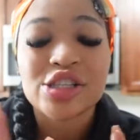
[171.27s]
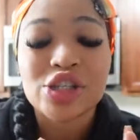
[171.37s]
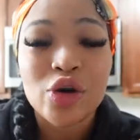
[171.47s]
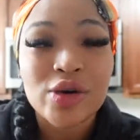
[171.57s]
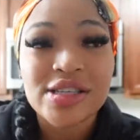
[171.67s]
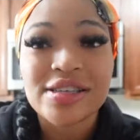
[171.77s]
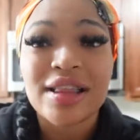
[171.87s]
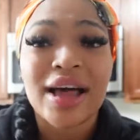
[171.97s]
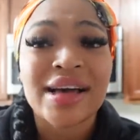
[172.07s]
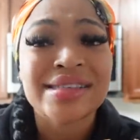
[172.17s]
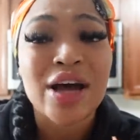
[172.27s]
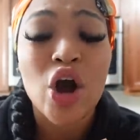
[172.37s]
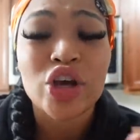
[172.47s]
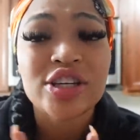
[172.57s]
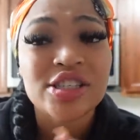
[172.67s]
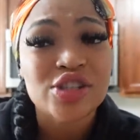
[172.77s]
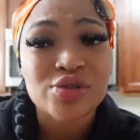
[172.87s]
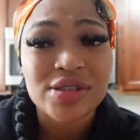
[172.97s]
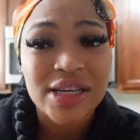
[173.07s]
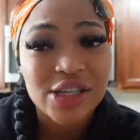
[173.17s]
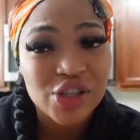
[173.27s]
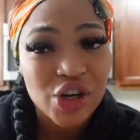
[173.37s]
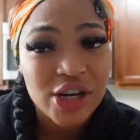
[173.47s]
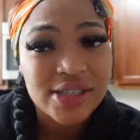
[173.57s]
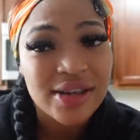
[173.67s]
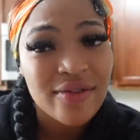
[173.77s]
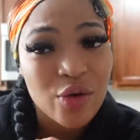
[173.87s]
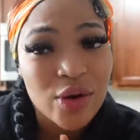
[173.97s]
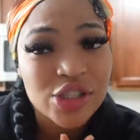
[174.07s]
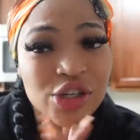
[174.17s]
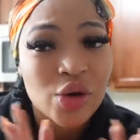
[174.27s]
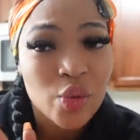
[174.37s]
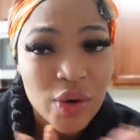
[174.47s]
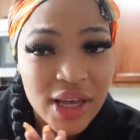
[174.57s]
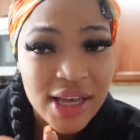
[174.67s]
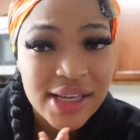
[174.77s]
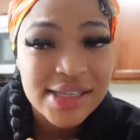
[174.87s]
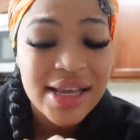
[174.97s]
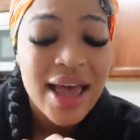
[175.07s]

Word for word: It's so easy. Like I said, all you need to do is answer a 7 question quiz.